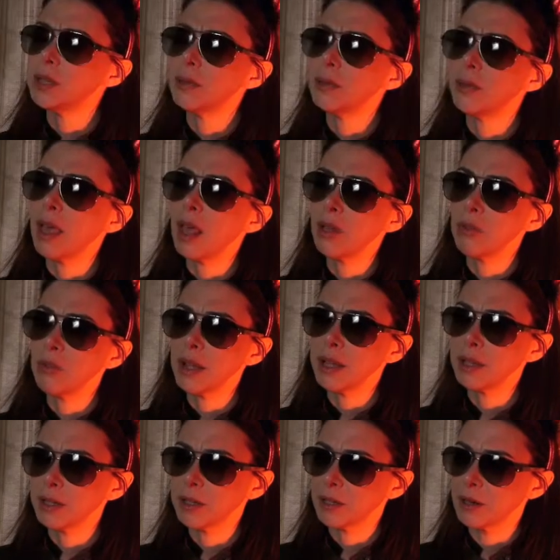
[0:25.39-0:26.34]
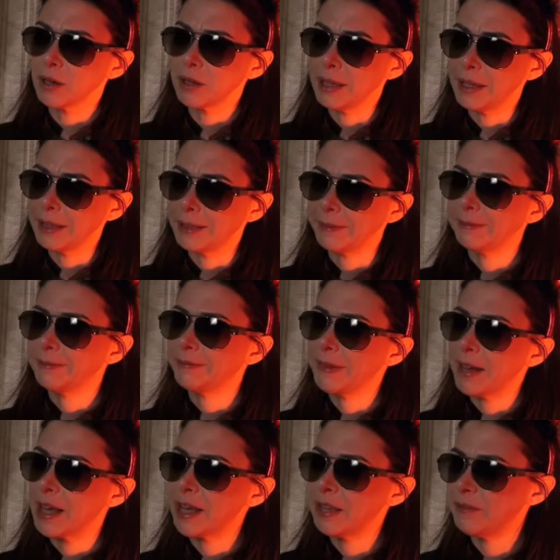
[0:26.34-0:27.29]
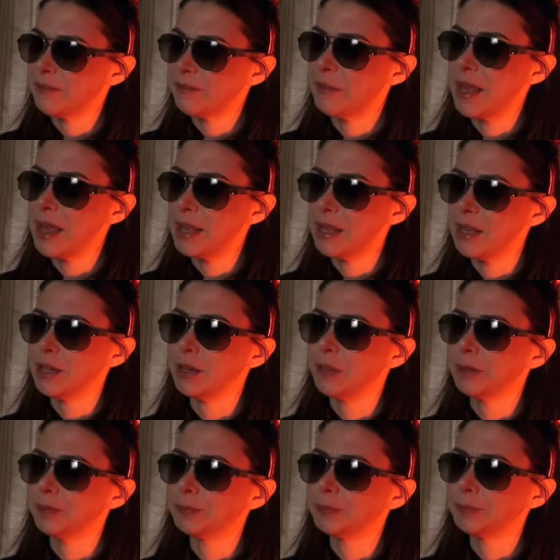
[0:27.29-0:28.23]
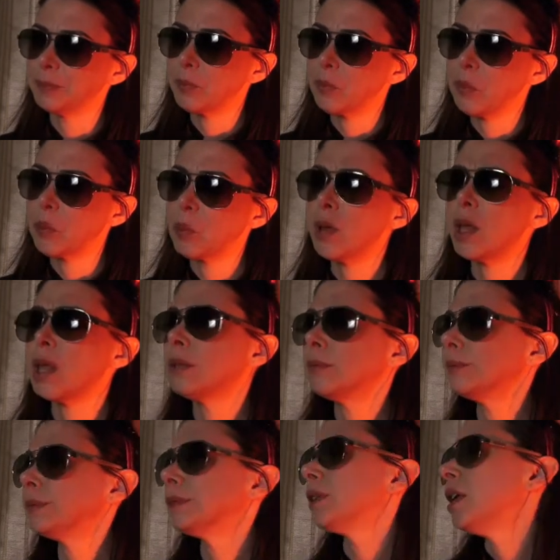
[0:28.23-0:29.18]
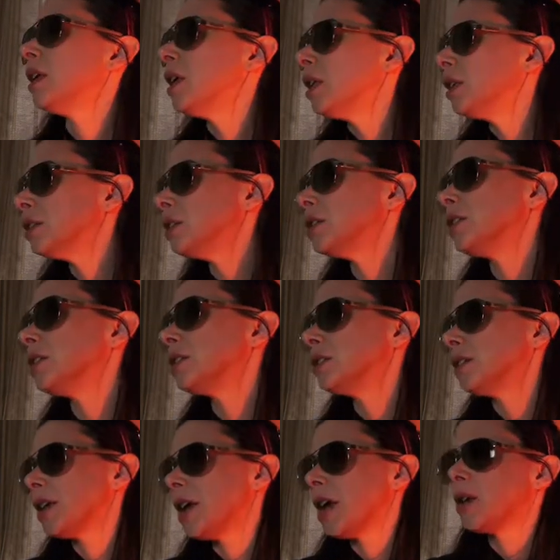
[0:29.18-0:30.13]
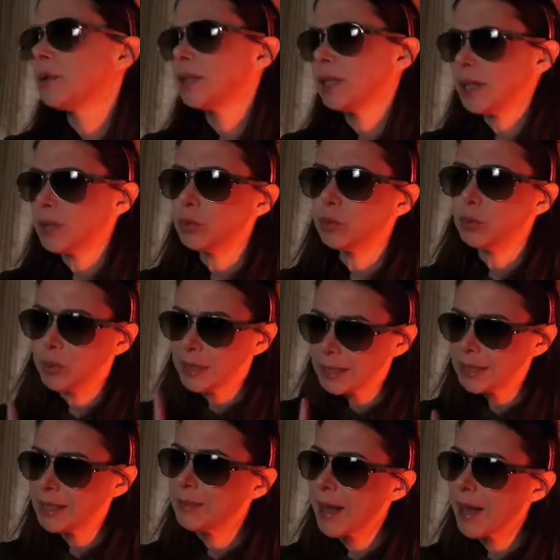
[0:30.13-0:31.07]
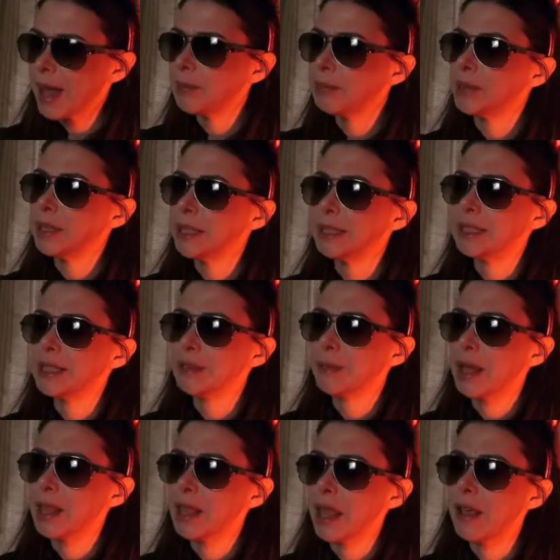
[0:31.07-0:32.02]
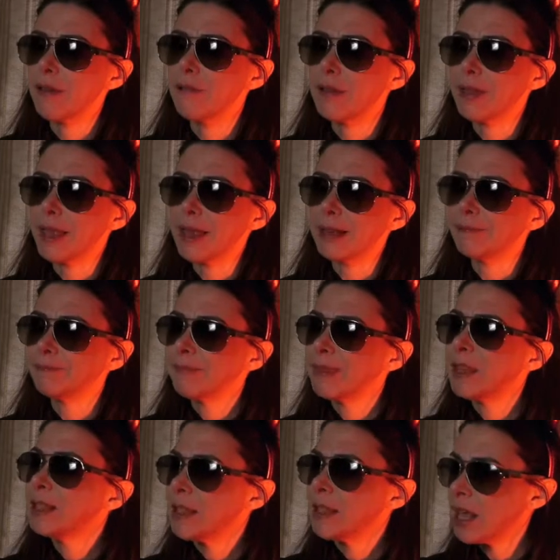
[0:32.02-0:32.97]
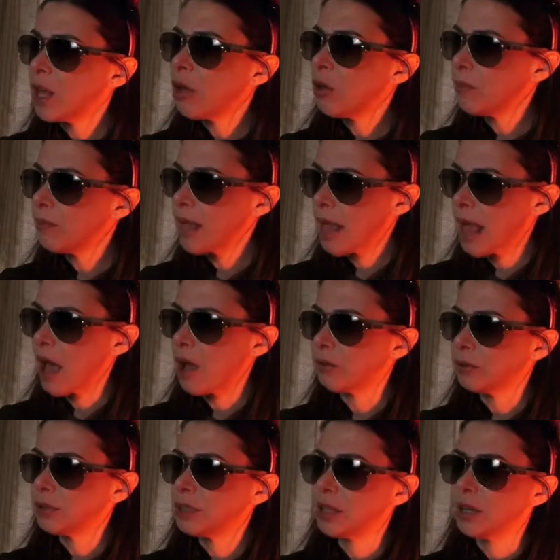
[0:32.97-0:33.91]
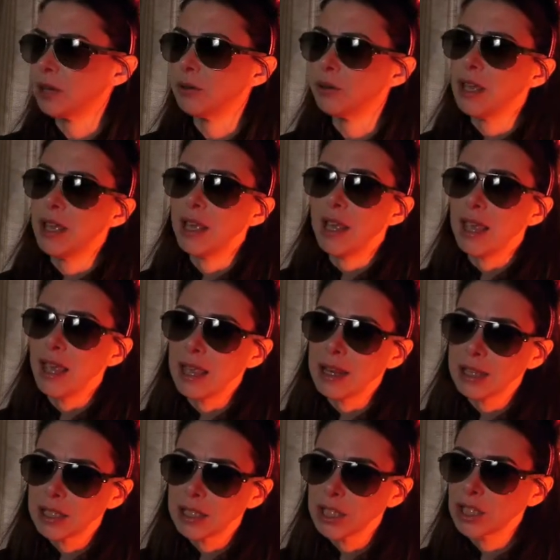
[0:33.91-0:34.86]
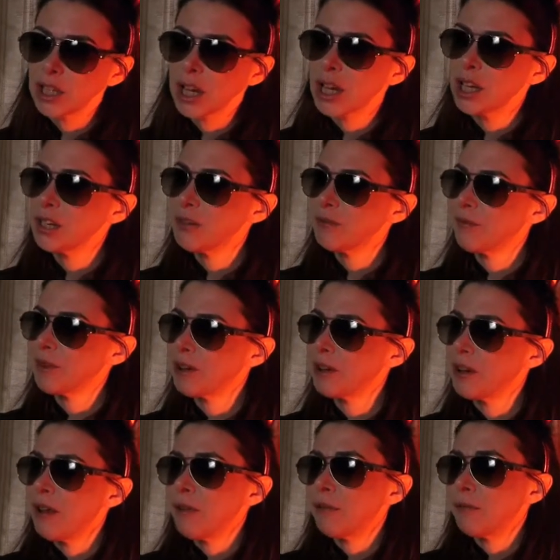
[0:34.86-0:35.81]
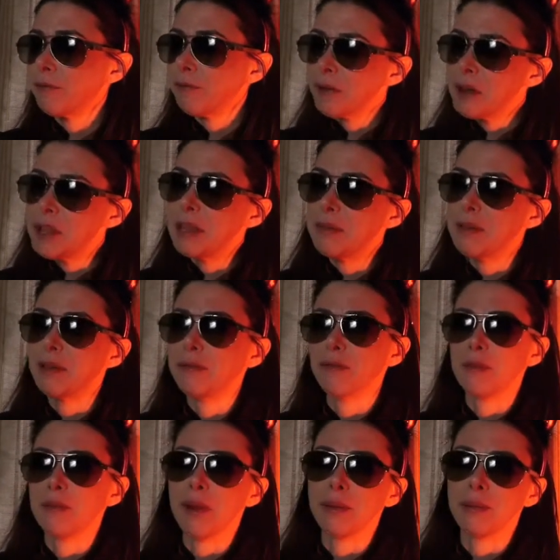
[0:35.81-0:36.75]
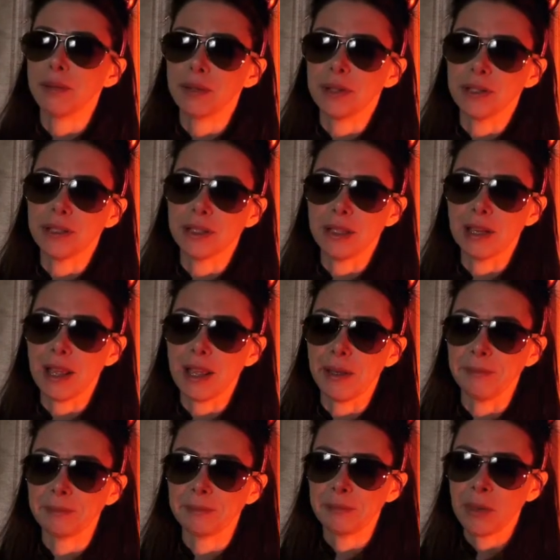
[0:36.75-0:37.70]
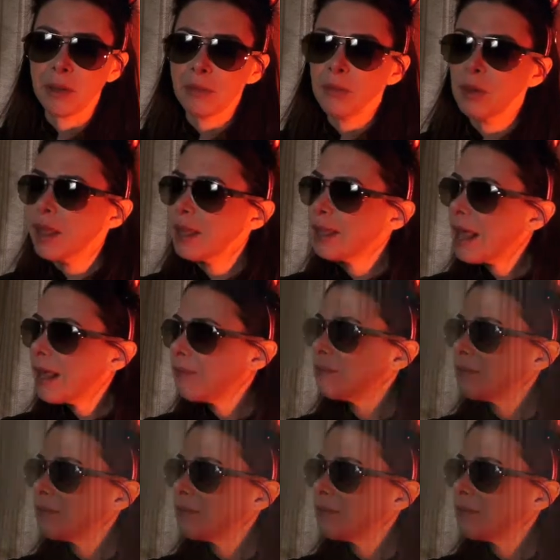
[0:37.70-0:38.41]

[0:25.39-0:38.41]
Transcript: Well, the Hellraisers are these five men who, well, let's just say I was in a really bad place in my life and they, they helped me out. So in exchange for freeing me from my prison, I, well, I gave